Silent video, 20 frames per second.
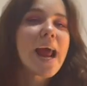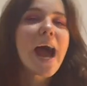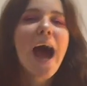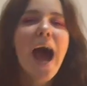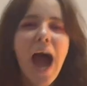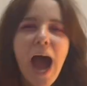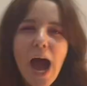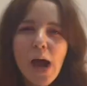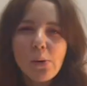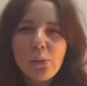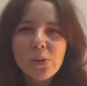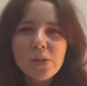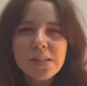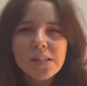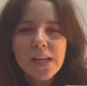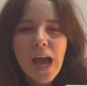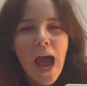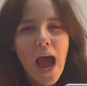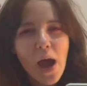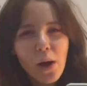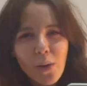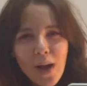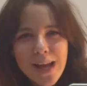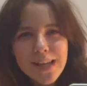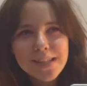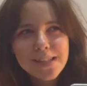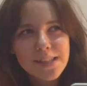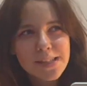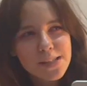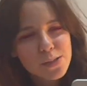How is how
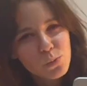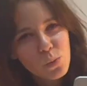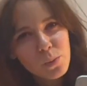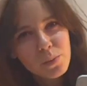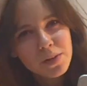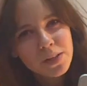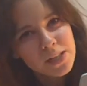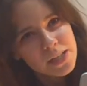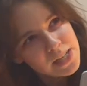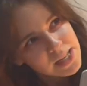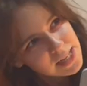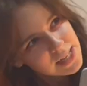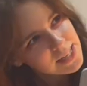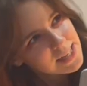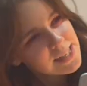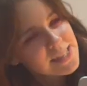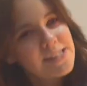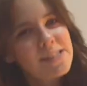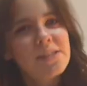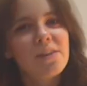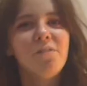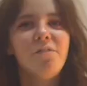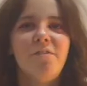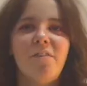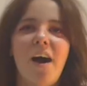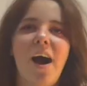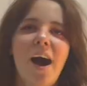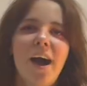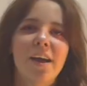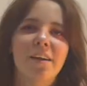has this woman
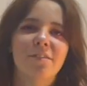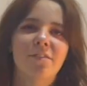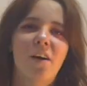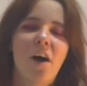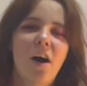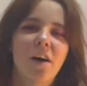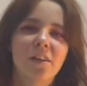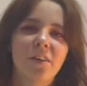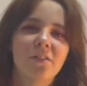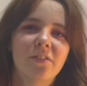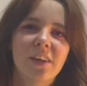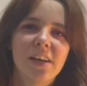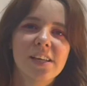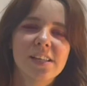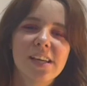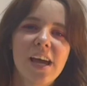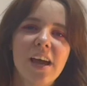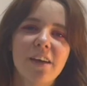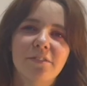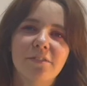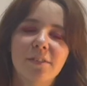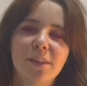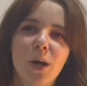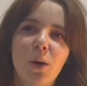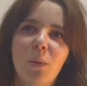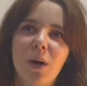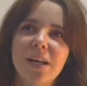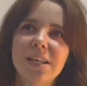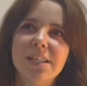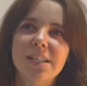survive all of this? I have
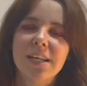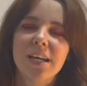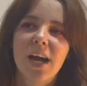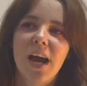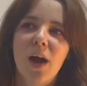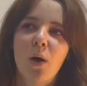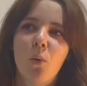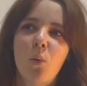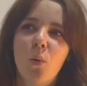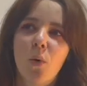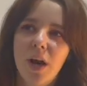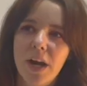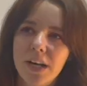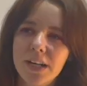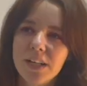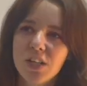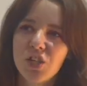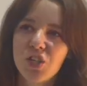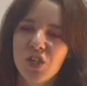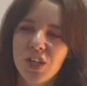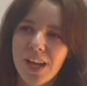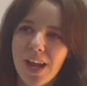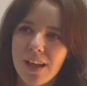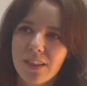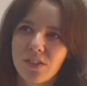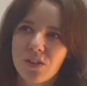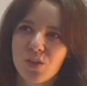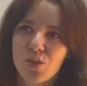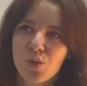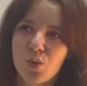no idea. Where did she
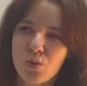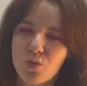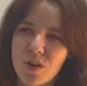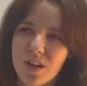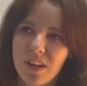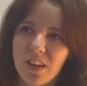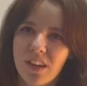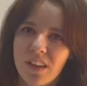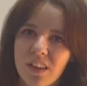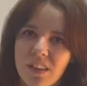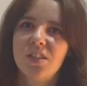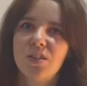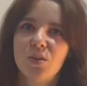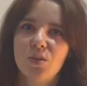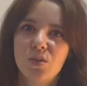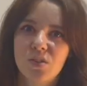get the strength to